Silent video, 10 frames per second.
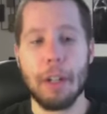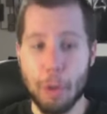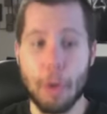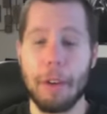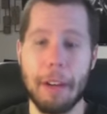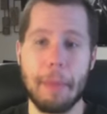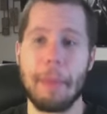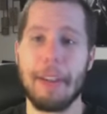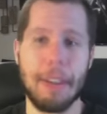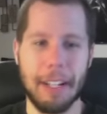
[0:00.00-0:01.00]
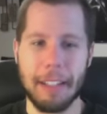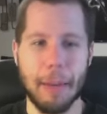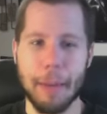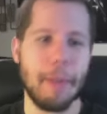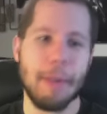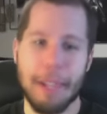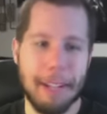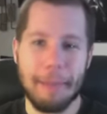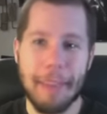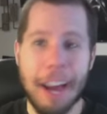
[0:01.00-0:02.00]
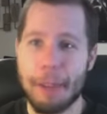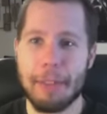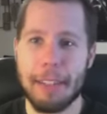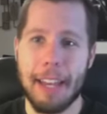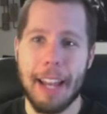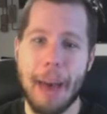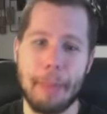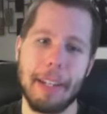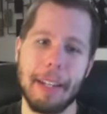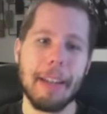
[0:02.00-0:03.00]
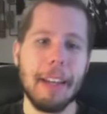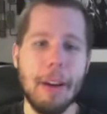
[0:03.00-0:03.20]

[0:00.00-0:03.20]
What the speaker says: glory period in WWE. I don't see that happening.